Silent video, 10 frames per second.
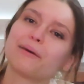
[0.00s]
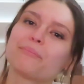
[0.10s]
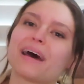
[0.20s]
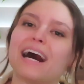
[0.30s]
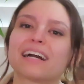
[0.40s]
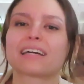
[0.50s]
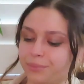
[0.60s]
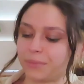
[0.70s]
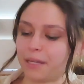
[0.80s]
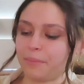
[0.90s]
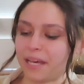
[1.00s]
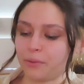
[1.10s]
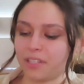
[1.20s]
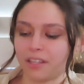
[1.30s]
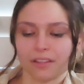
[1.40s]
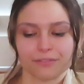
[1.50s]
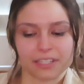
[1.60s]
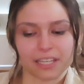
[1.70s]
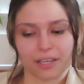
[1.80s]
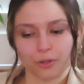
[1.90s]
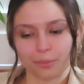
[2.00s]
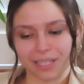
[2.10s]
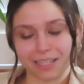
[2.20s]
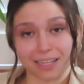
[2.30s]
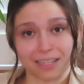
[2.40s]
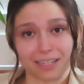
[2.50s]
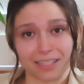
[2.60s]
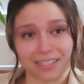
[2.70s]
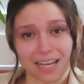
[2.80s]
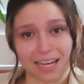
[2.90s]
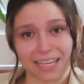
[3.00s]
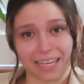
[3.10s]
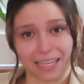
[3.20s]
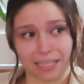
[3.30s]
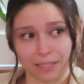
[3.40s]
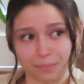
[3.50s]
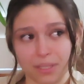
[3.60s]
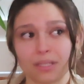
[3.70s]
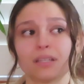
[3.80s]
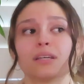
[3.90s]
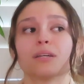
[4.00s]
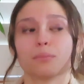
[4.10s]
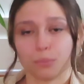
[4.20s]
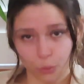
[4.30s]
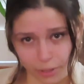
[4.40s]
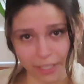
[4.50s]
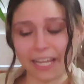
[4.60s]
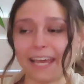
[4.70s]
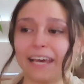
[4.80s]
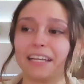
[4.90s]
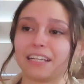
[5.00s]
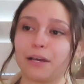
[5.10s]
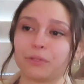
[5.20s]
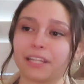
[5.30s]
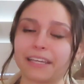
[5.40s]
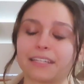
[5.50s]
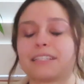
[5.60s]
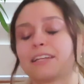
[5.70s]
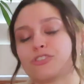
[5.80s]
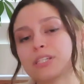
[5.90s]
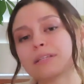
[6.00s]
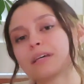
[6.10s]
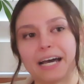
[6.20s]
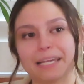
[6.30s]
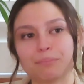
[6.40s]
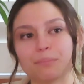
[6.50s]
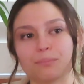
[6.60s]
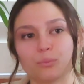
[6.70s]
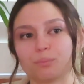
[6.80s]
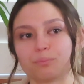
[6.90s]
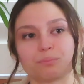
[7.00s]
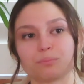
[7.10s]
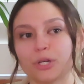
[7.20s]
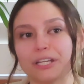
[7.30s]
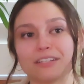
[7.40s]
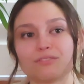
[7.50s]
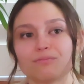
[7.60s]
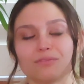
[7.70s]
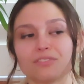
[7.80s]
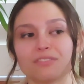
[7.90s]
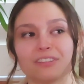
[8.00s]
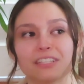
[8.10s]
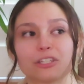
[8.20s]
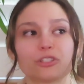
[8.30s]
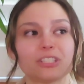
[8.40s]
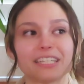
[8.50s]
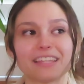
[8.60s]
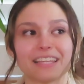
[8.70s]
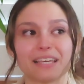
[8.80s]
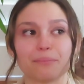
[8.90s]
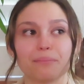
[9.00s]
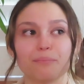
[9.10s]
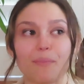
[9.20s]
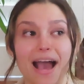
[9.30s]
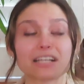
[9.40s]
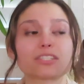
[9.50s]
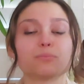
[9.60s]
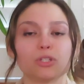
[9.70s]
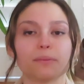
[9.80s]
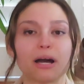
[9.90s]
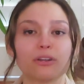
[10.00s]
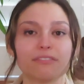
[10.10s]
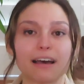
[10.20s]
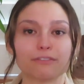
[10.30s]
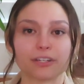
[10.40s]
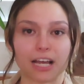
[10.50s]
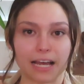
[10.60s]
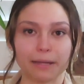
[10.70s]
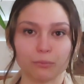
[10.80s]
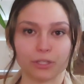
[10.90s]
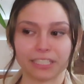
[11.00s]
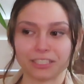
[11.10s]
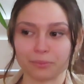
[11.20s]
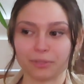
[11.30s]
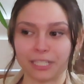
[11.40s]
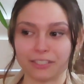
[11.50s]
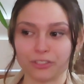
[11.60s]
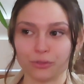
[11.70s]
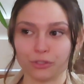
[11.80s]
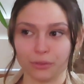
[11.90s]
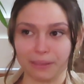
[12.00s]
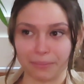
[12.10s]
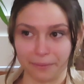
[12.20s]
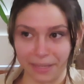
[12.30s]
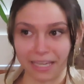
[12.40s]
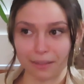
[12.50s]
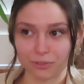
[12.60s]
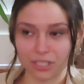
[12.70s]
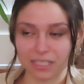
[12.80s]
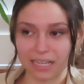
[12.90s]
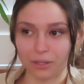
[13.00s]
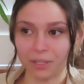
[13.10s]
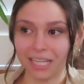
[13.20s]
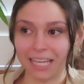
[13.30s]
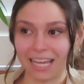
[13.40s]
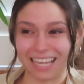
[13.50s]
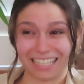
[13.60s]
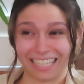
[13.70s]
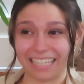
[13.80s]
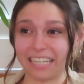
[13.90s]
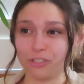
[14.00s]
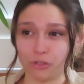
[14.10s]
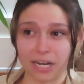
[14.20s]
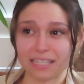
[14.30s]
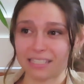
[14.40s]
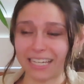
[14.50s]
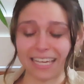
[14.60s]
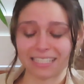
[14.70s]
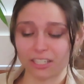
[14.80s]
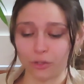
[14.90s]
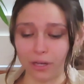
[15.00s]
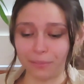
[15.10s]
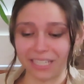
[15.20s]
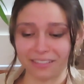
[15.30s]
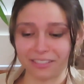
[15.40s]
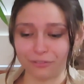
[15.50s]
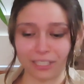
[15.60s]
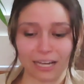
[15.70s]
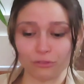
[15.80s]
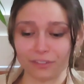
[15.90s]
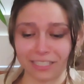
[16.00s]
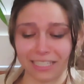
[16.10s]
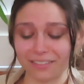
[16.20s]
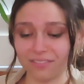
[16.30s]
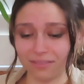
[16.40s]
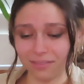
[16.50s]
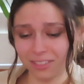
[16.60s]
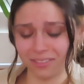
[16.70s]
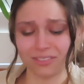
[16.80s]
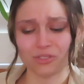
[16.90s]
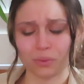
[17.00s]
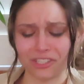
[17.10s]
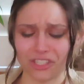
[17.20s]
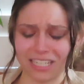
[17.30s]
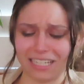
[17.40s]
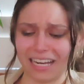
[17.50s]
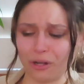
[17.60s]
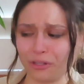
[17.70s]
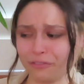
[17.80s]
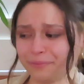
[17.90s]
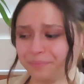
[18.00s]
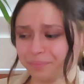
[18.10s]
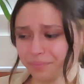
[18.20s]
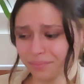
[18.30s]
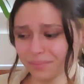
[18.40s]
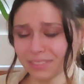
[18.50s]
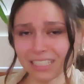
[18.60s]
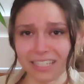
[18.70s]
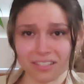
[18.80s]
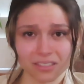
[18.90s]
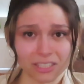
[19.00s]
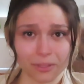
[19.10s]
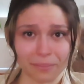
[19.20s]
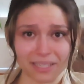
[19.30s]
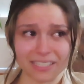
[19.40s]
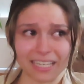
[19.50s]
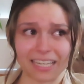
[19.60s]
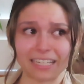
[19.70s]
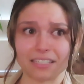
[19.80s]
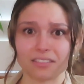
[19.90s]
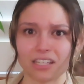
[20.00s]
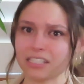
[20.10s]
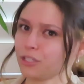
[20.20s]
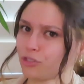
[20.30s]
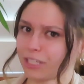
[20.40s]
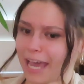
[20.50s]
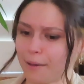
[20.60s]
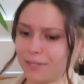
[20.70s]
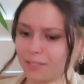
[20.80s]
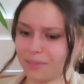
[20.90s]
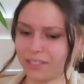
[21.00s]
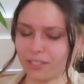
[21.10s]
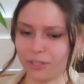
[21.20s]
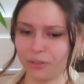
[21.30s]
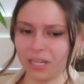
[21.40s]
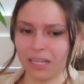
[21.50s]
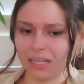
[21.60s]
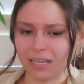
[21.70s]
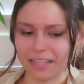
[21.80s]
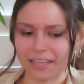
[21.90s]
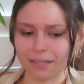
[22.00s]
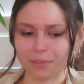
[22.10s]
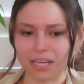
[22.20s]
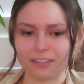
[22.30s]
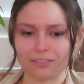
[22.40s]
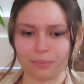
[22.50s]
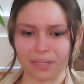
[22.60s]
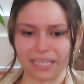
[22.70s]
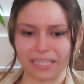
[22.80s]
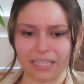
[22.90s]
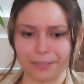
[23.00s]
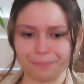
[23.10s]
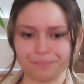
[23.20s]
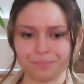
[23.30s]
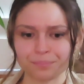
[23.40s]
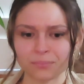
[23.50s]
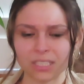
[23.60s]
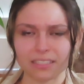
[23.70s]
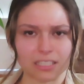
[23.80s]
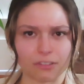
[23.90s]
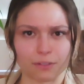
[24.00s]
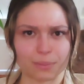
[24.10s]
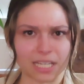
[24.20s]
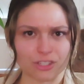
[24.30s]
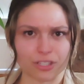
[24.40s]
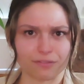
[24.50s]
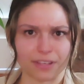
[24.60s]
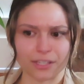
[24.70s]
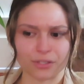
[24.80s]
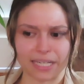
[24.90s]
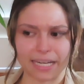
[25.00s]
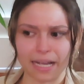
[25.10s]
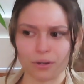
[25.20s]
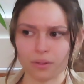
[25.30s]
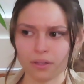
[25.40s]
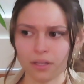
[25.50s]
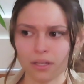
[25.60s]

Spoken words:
I'm back. I'm back with another video because I am bored and I would like attention. I put literally the maximal amount of effort I am willing to put into doing my makeup just now and like getting dressed. I can't tell you how many different outfits I switched in and out of. It's a little embarrassing and it doesn't usually happen to me, so I think I'm kind of in my self-obsession phase right now,